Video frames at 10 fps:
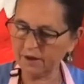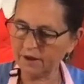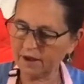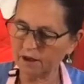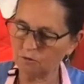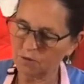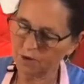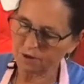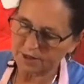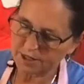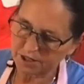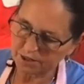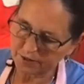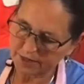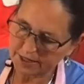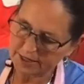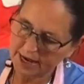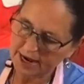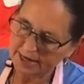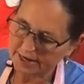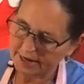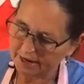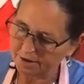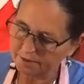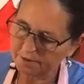And what we're going to do is add now,